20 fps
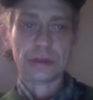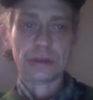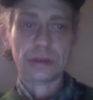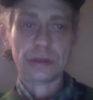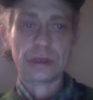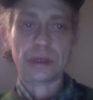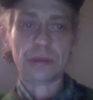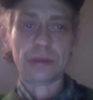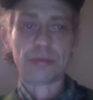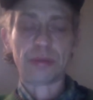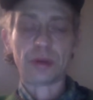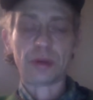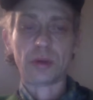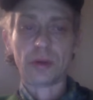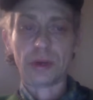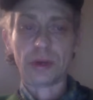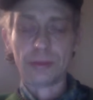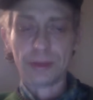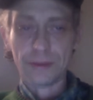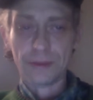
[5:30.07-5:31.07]

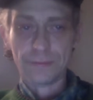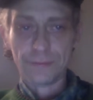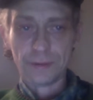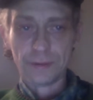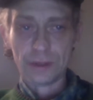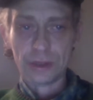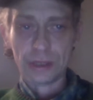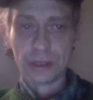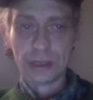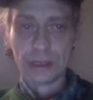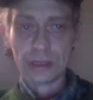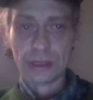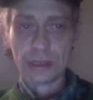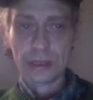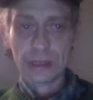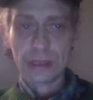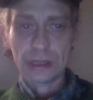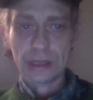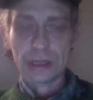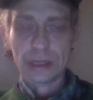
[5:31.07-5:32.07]
Deployment funding
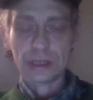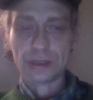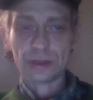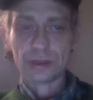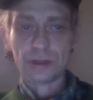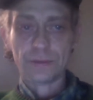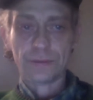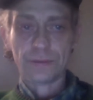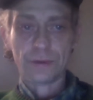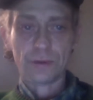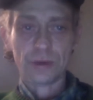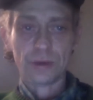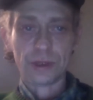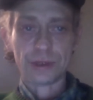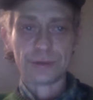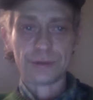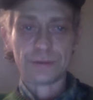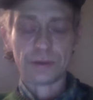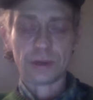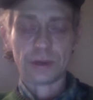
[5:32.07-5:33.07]
is the
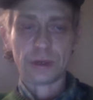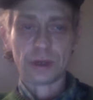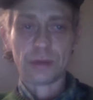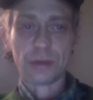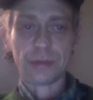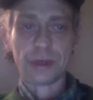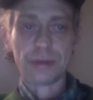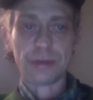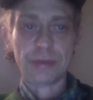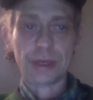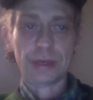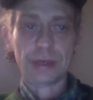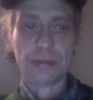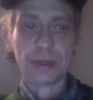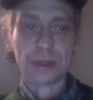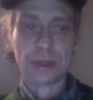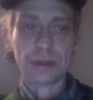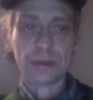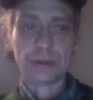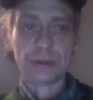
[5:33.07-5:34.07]
focus for carbon
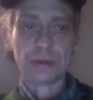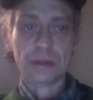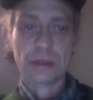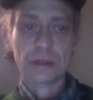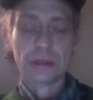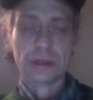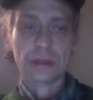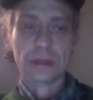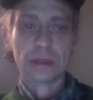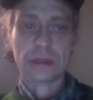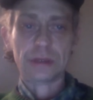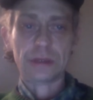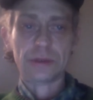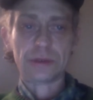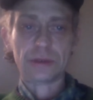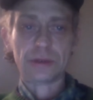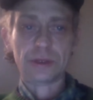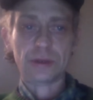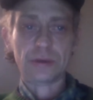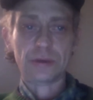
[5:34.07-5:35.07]
abatement.
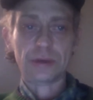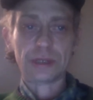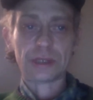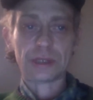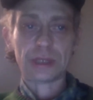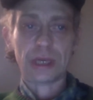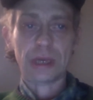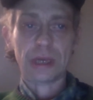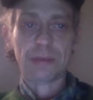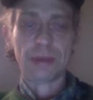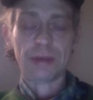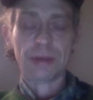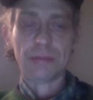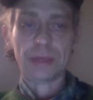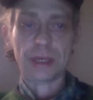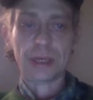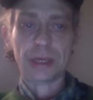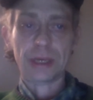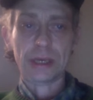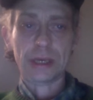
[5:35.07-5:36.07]
There's no escaping
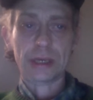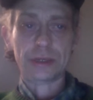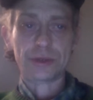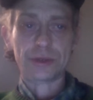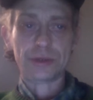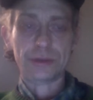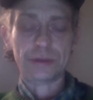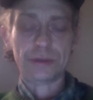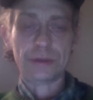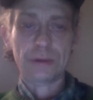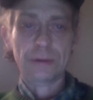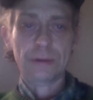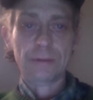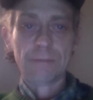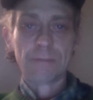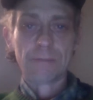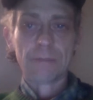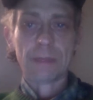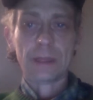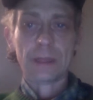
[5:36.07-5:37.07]
mitigation.
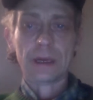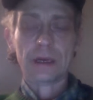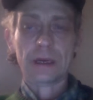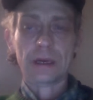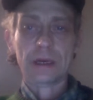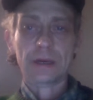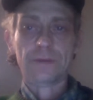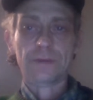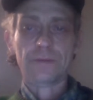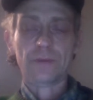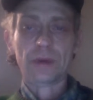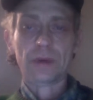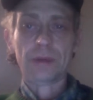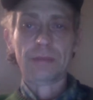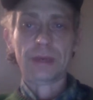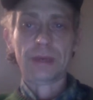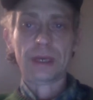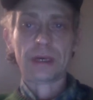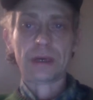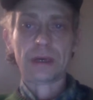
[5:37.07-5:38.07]
If we
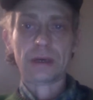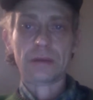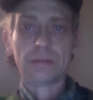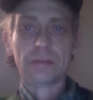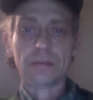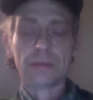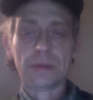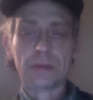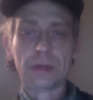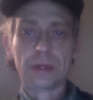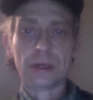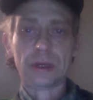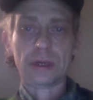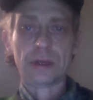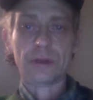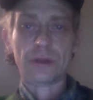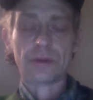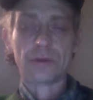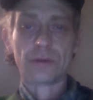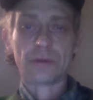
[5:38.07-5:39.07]
become
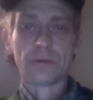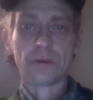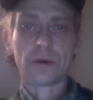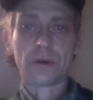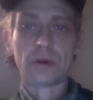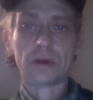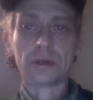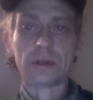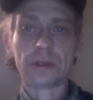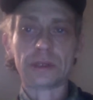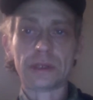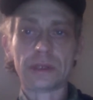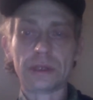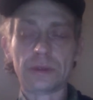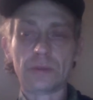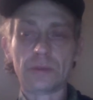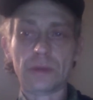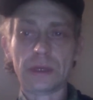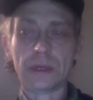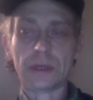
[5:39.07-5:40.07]
enthralled
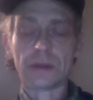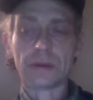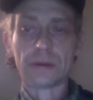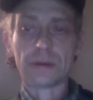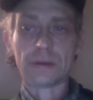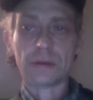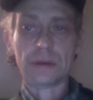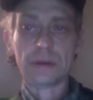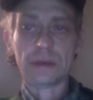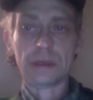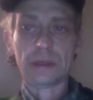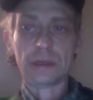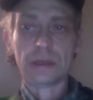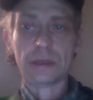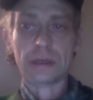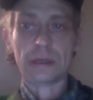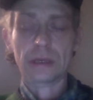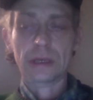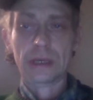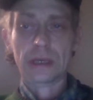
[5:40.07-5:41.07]
with
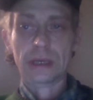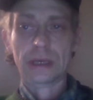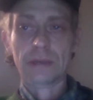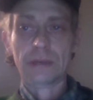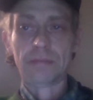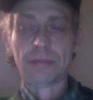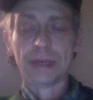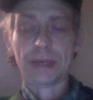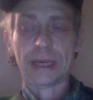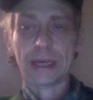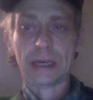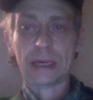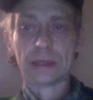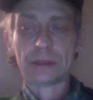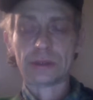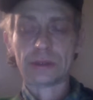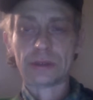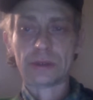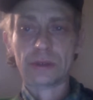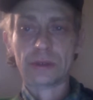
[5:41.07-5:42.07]

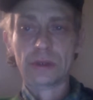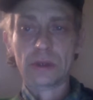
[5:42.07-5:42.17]
impacts